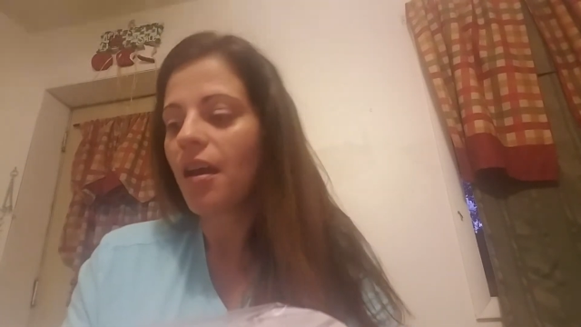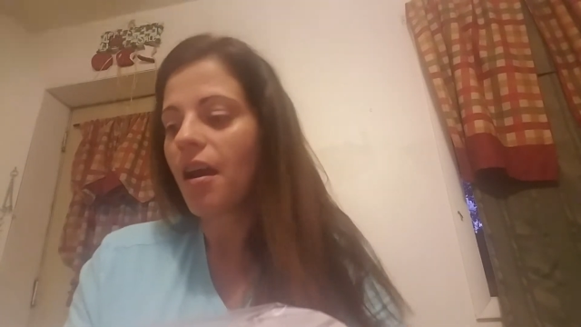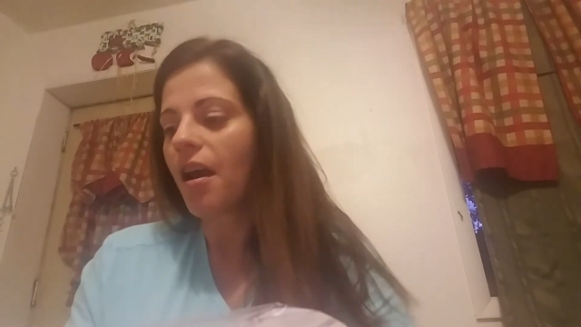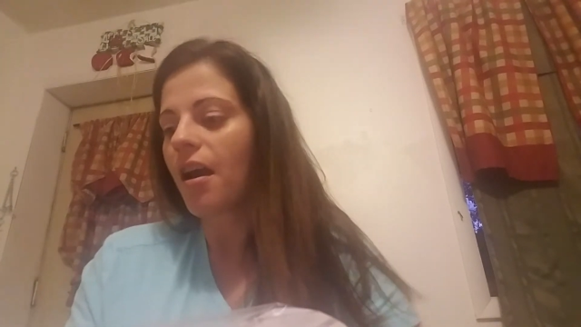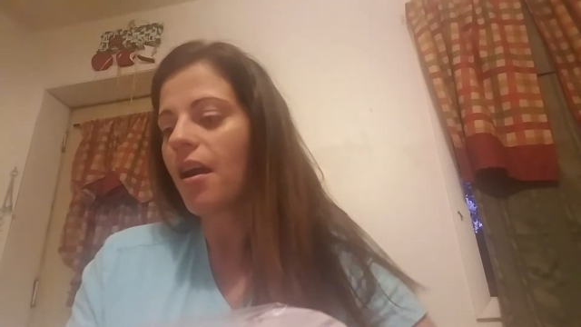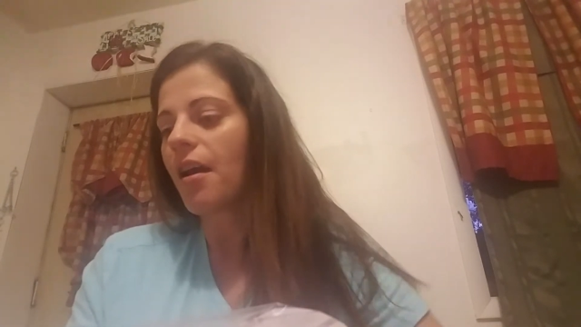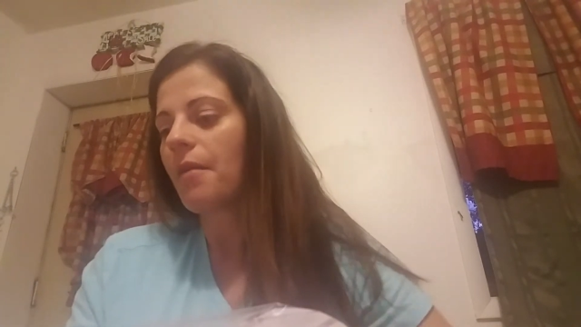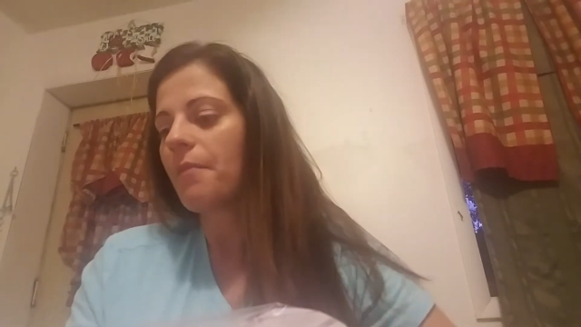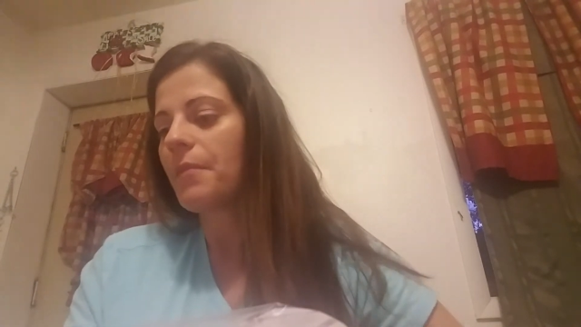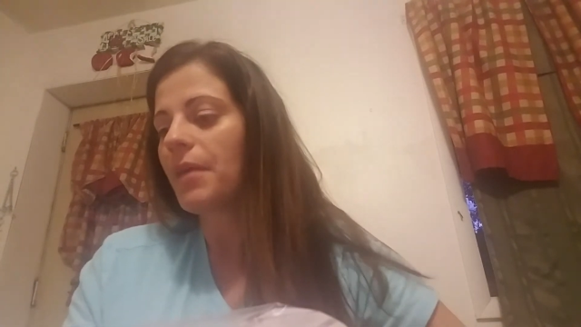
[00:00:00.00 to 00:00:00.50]

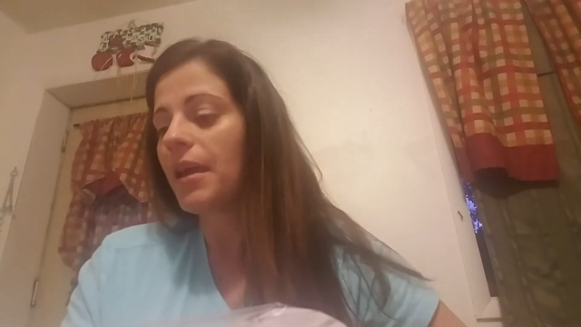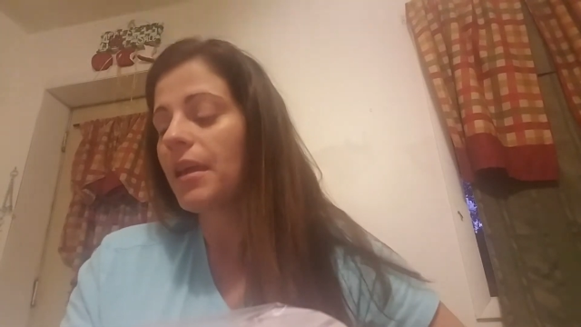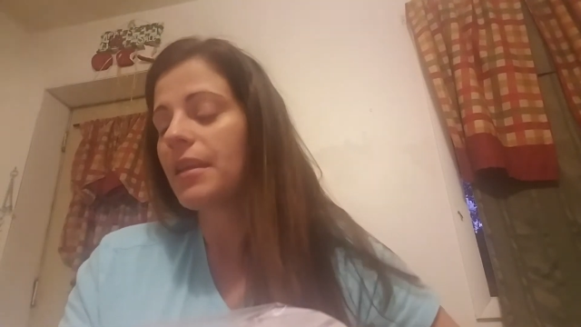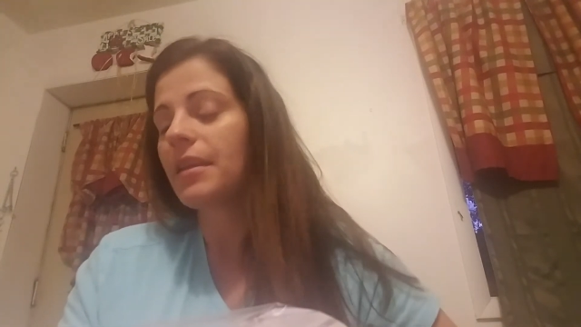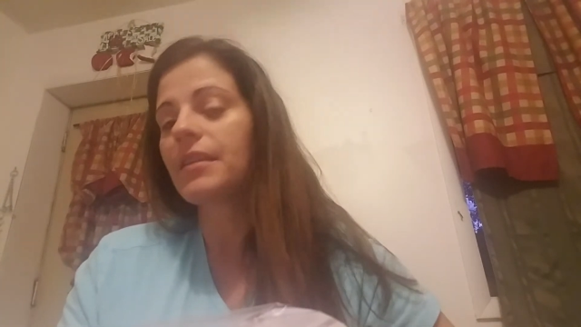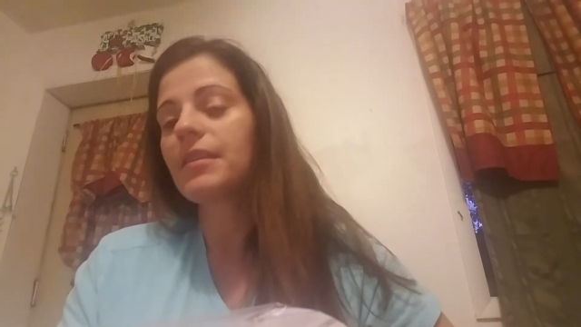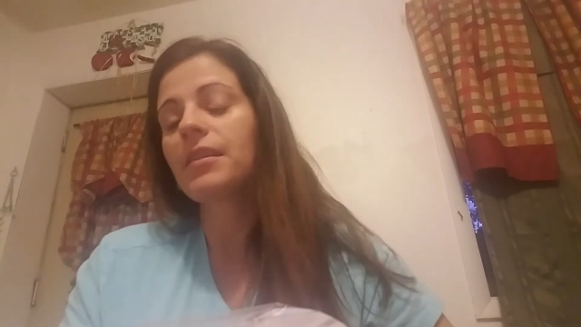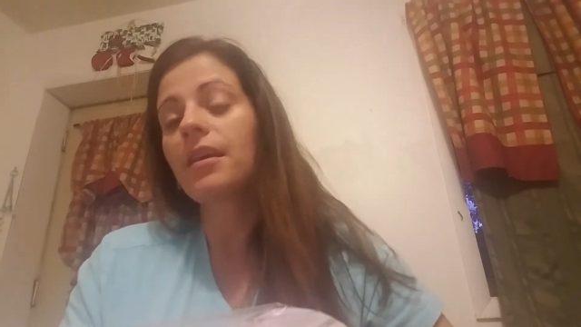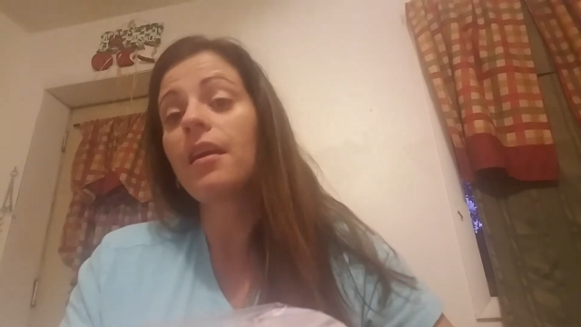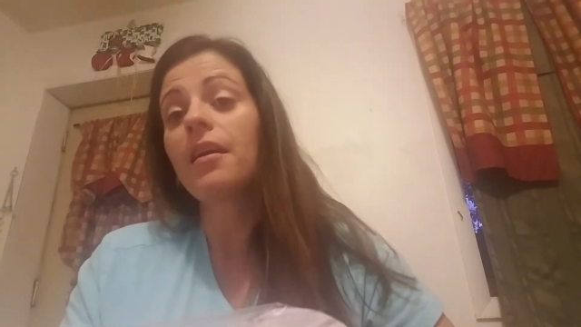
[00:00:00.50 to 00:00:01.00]
And
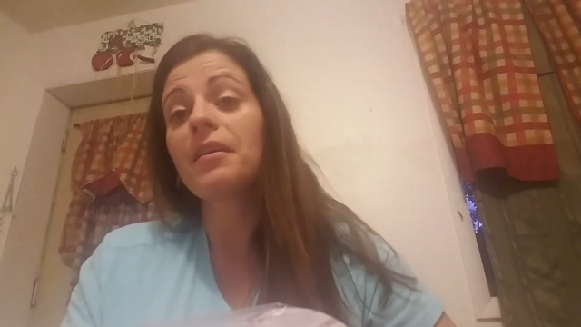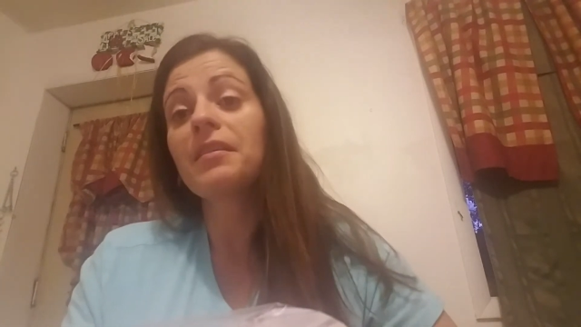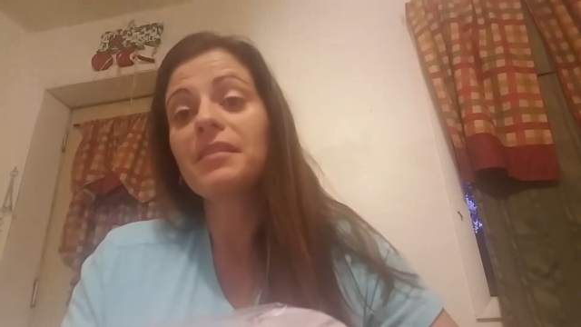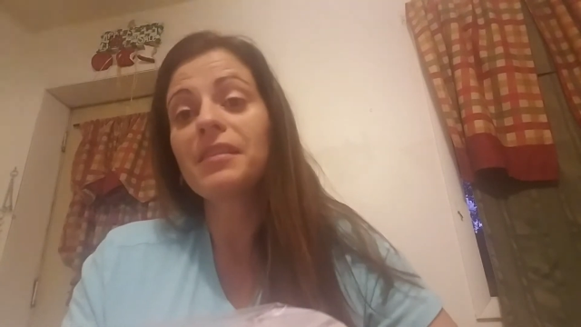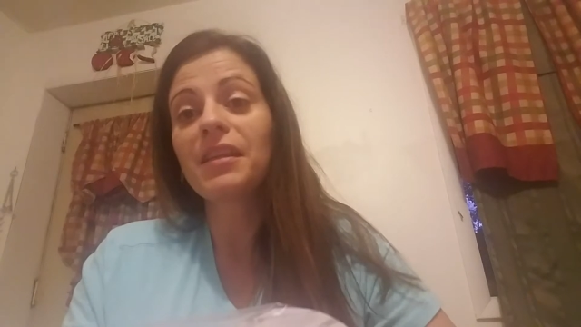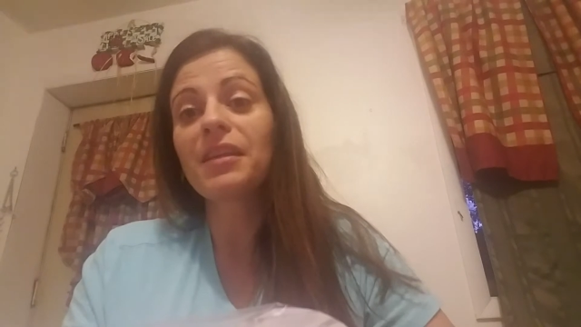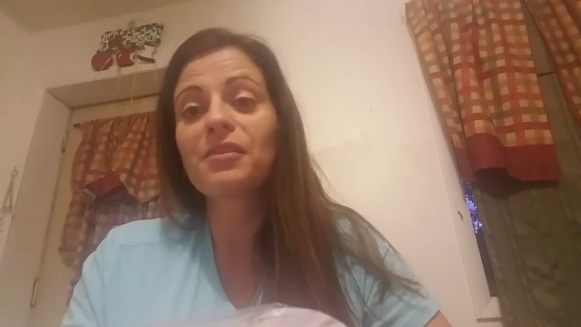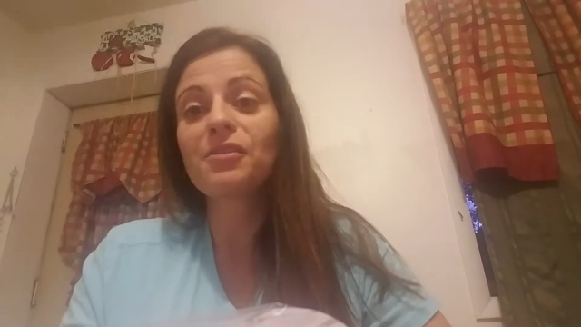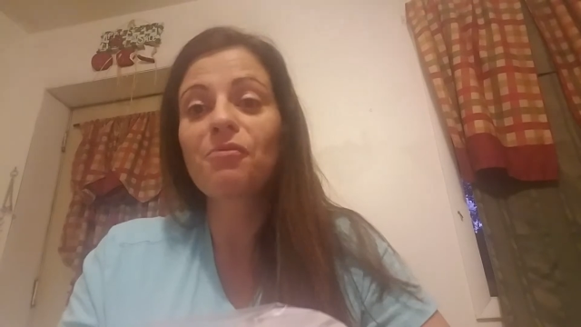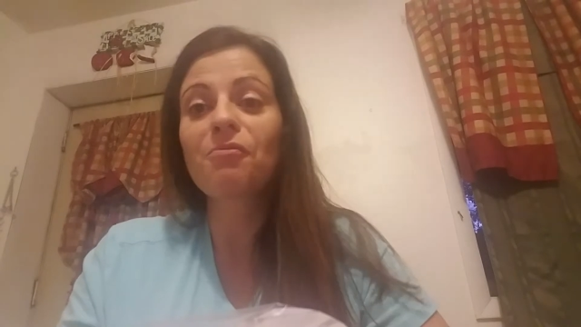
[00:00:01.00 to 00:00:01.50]
it does.
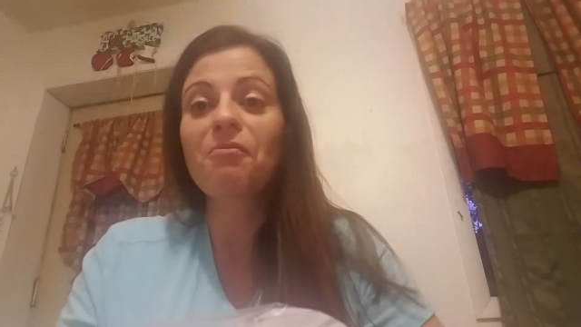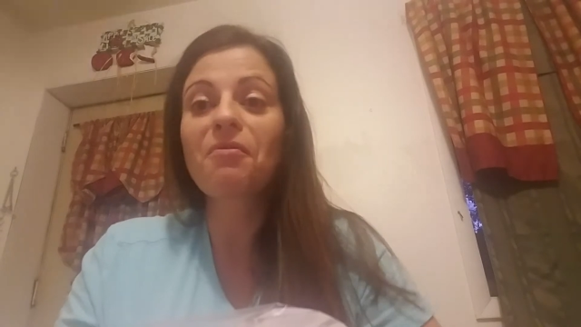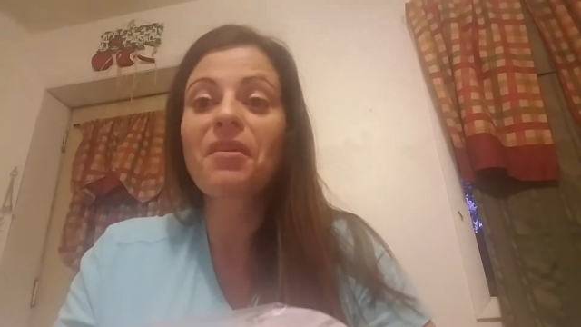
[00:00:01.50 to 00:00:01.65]
It's